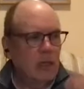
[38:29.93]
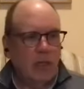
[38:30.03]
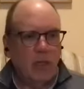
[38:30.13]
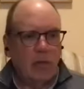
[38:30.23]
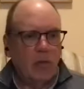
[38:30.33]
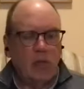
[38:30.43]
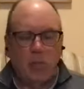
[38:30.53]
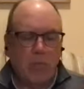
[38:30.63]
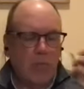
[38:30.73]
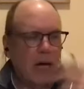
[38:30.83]
you know
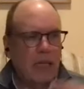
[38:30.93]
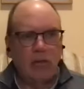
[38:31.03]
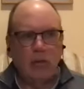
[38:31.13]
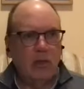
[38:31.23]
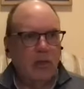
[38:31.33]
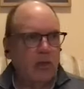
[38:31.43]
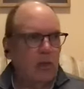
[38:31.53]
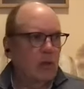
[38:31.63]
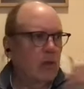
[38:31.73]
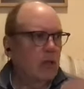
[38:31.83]
mantras or